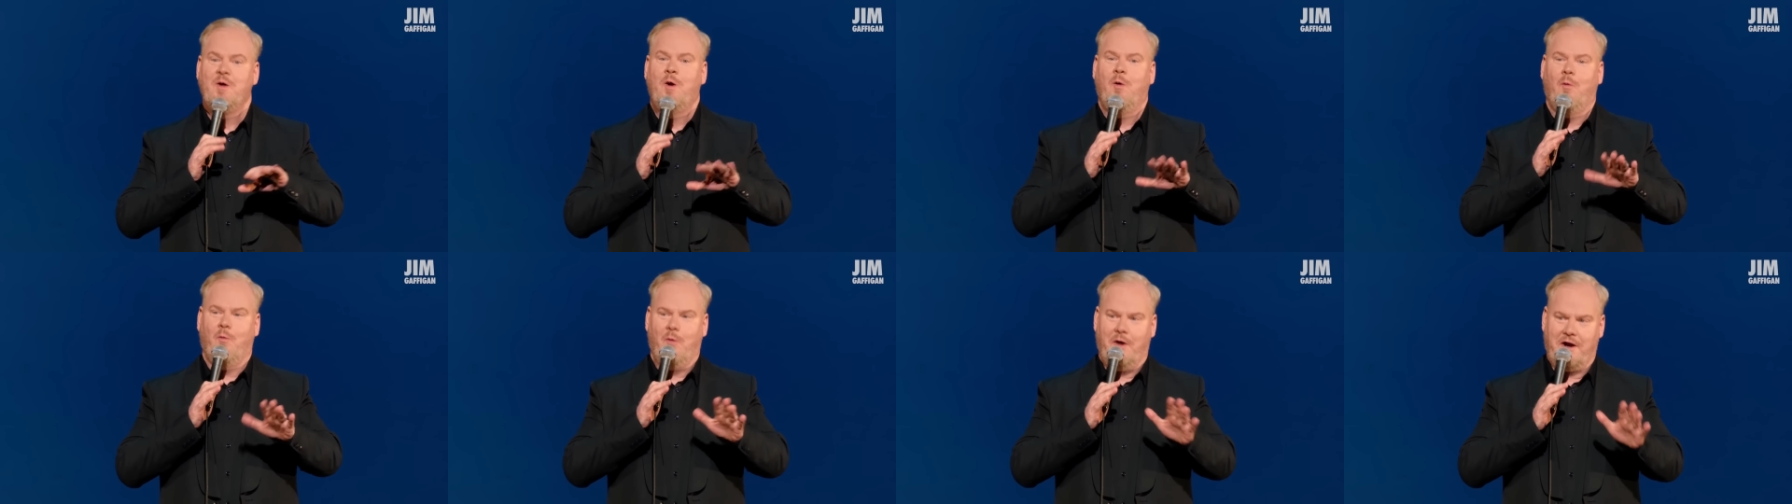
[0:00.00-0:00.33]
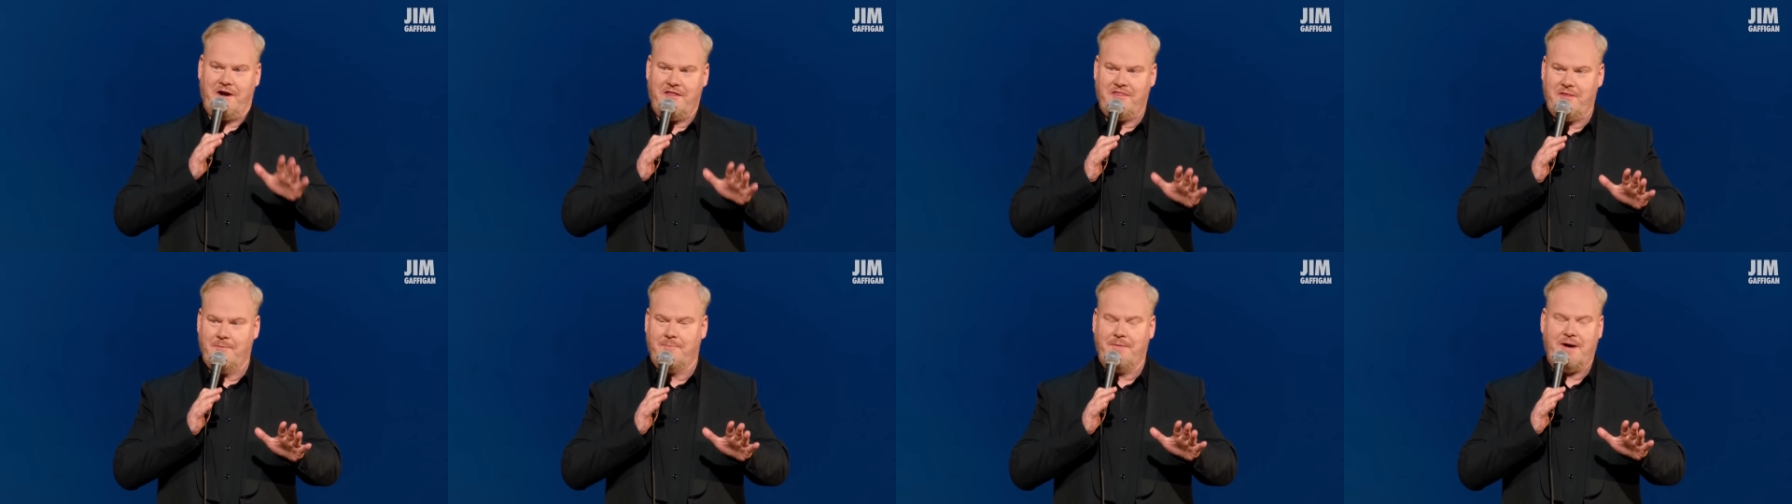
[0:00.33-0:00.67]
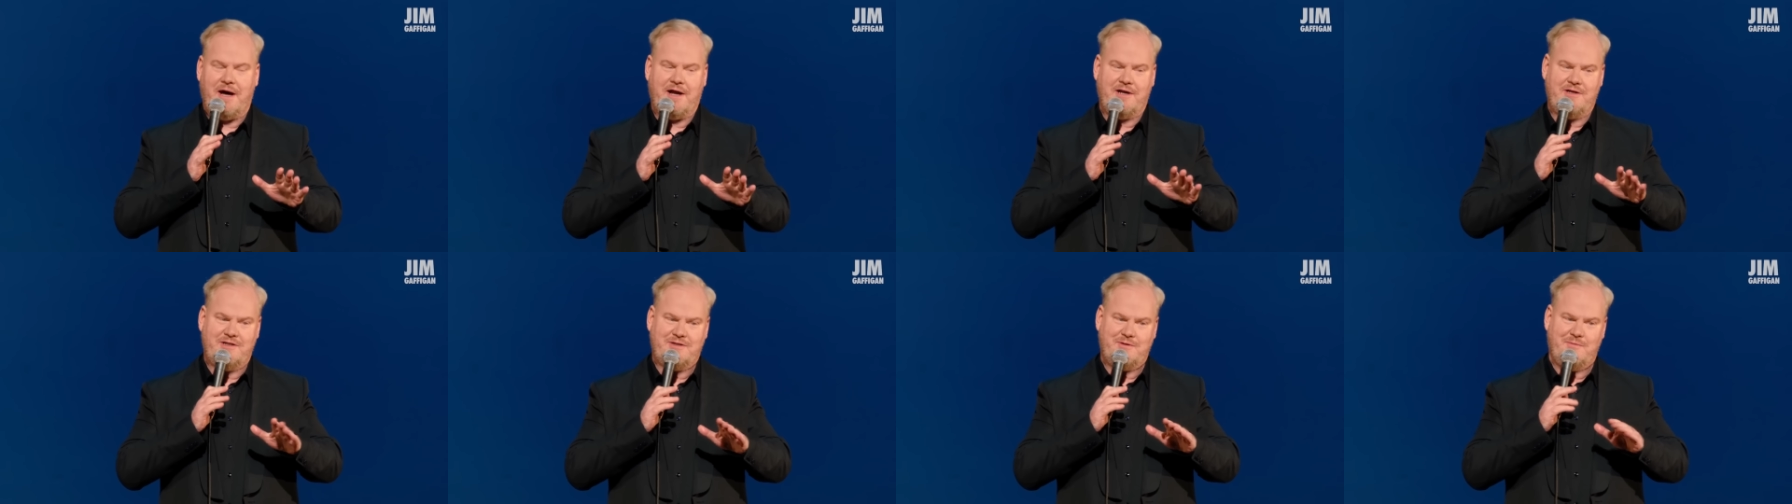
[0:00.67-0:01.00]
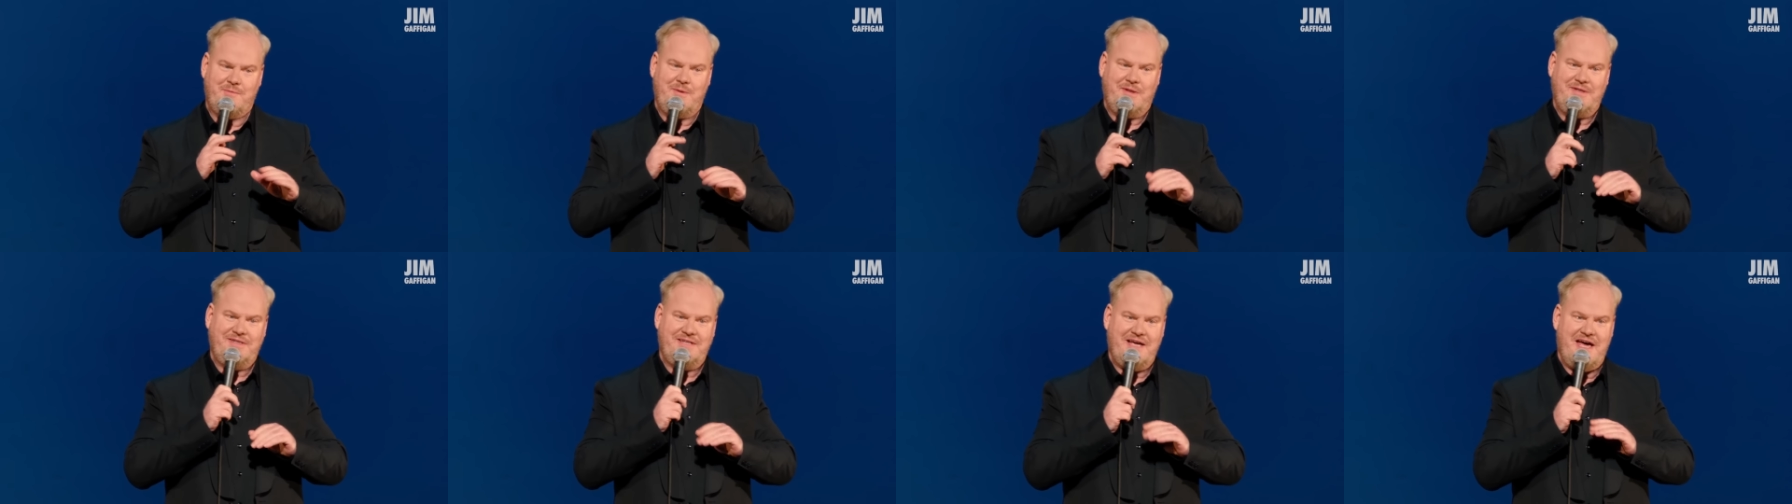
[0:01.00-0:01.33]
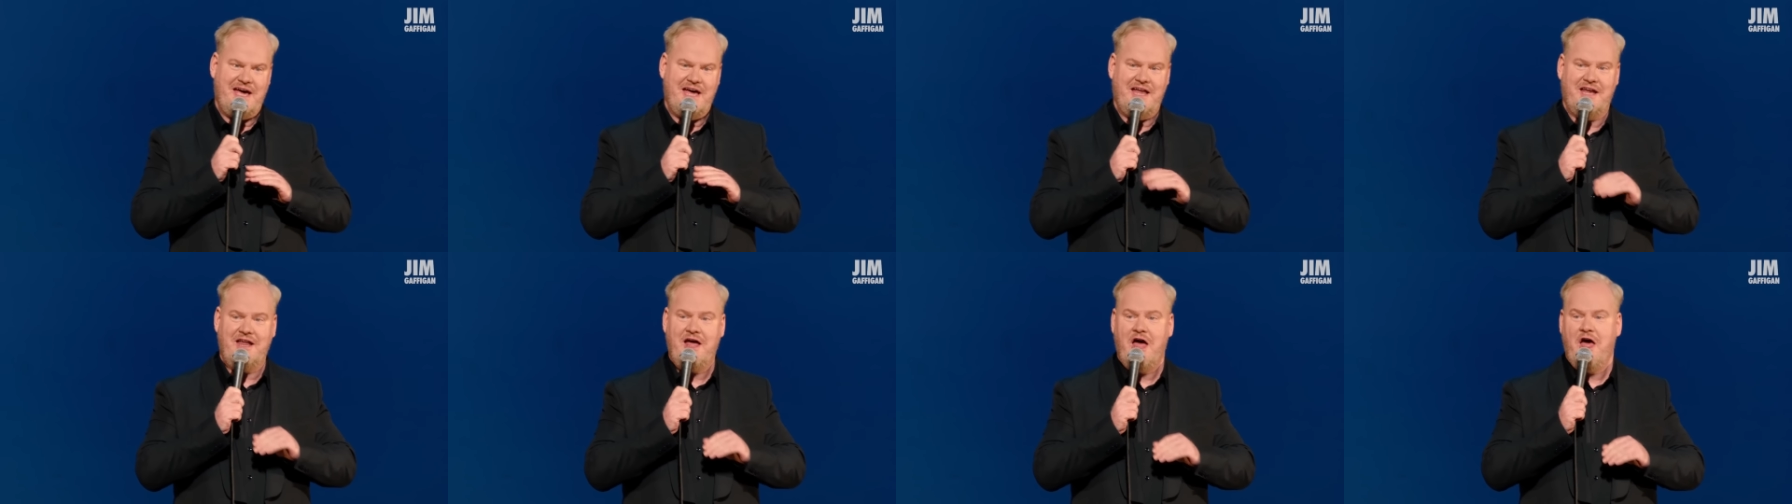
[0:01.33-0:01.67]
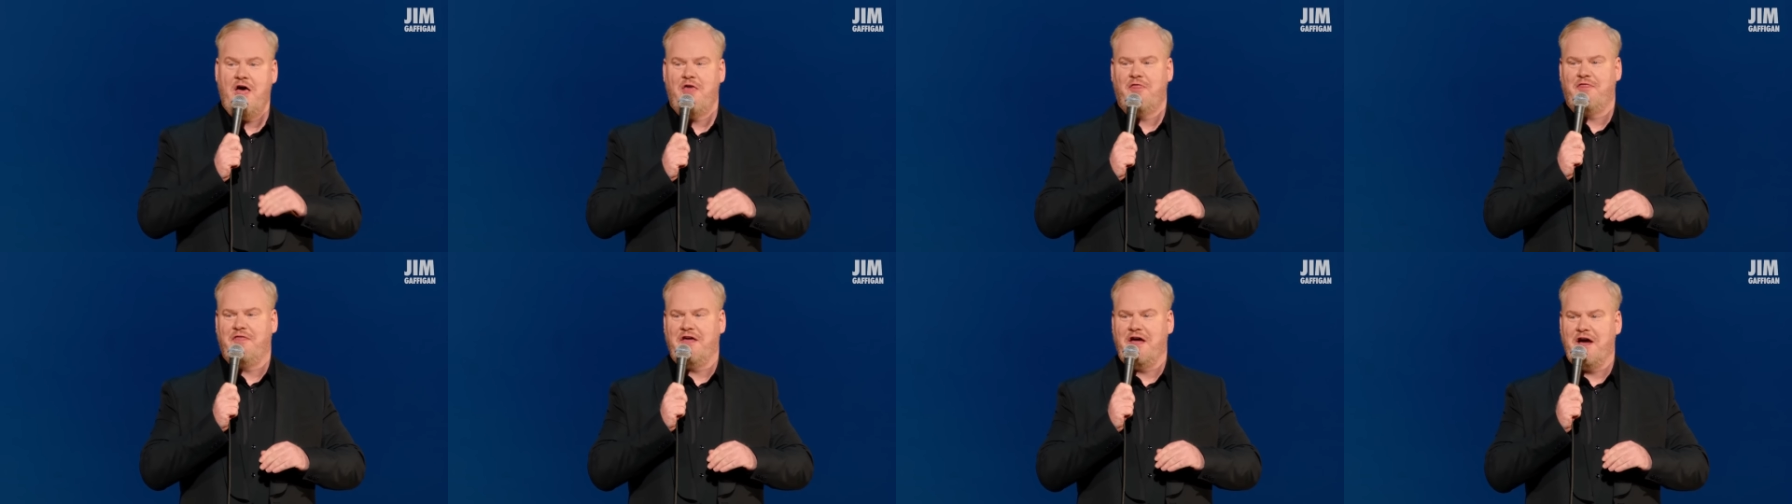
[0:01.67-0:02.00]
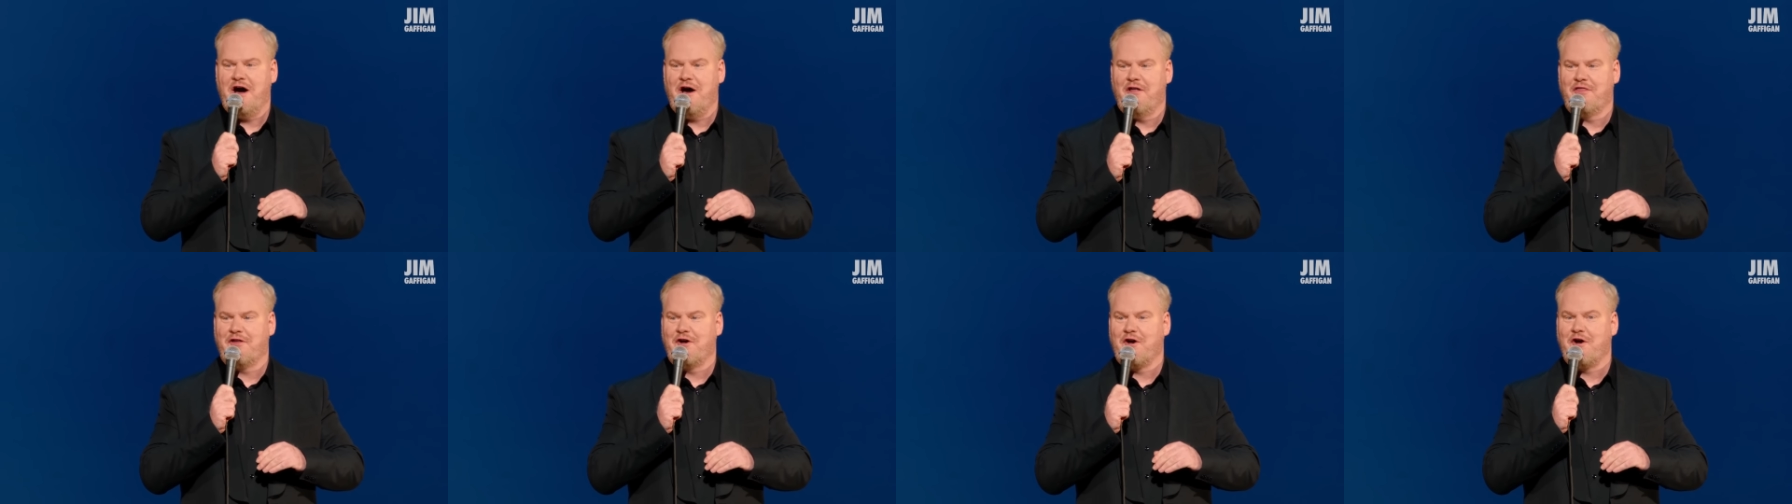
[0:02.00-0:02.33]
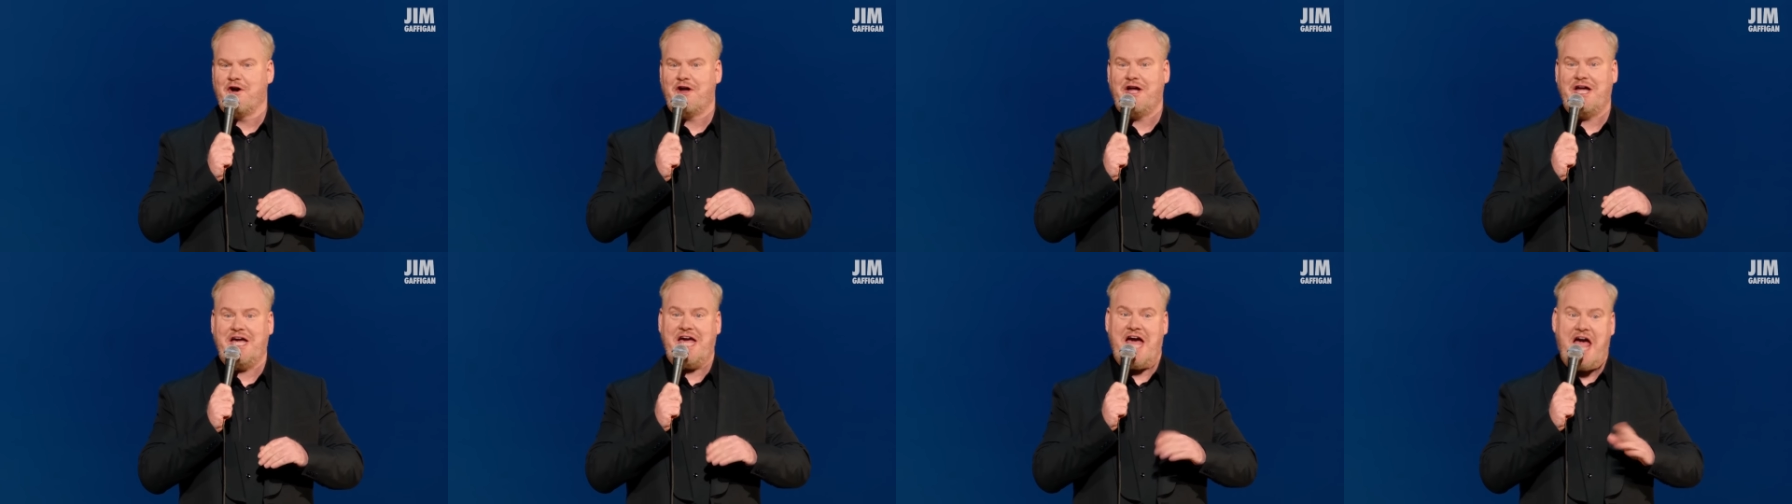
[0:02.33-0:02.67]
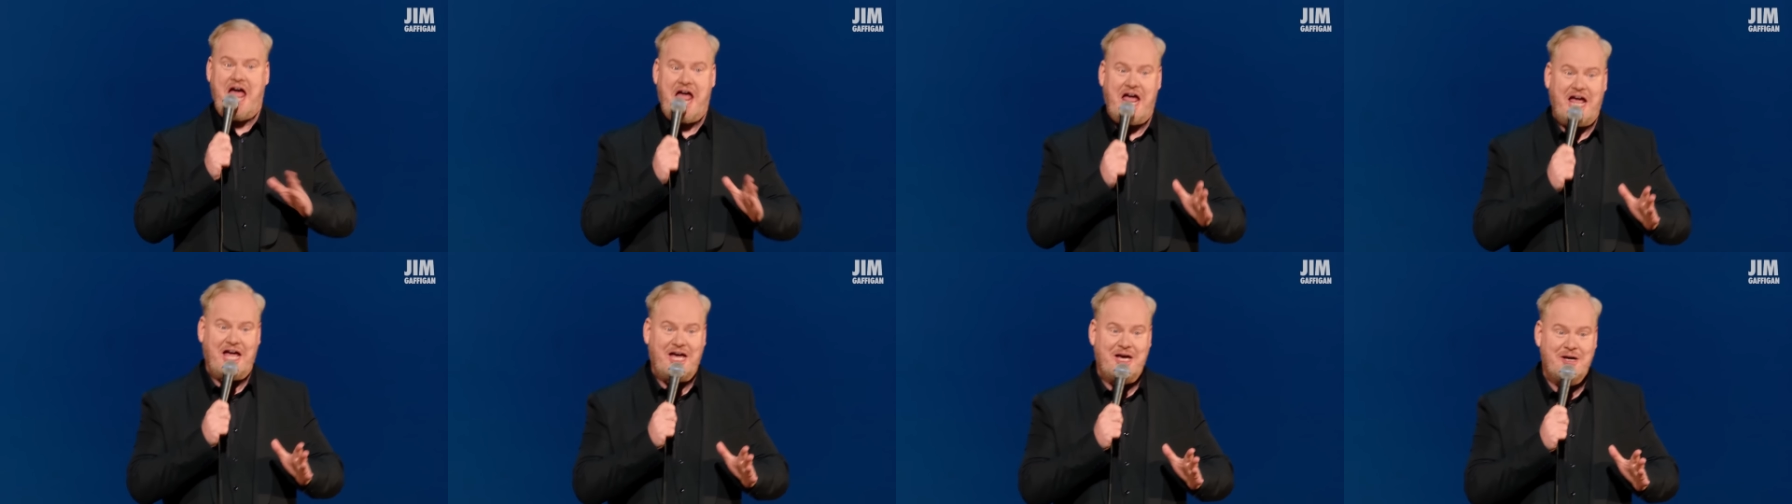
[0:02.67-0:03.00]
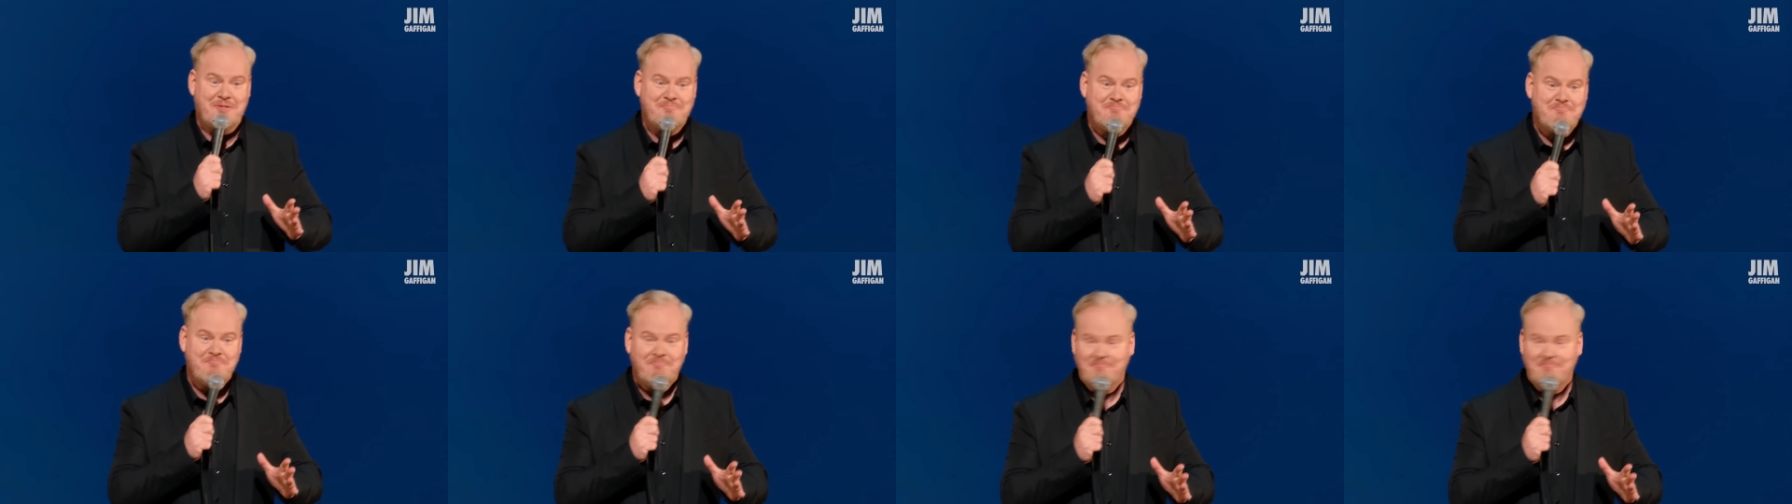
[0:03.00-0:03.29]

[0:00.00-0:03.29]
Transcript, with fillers: One of the bodies would be dead, the other cake.